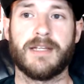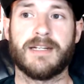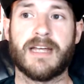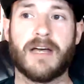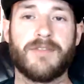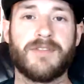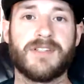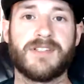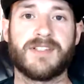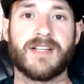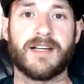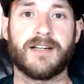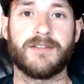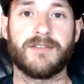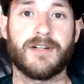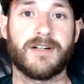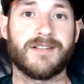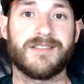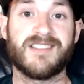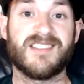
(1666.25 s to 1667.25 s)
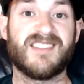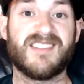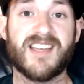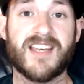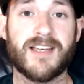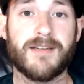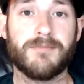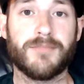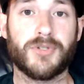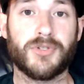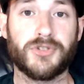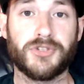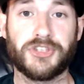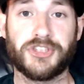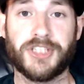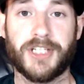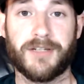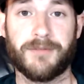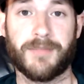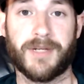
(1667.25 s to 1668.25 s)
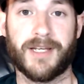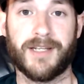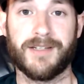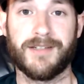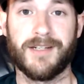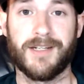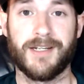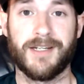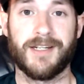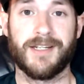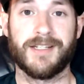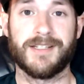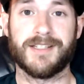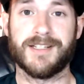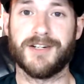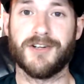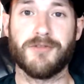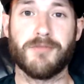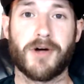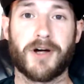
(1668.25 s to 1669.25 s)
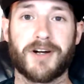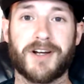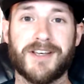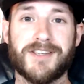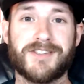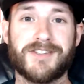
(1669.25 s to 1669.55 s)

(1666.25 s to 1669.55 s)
Now, the second round, it's the same bullshit, man. Daniel Marquez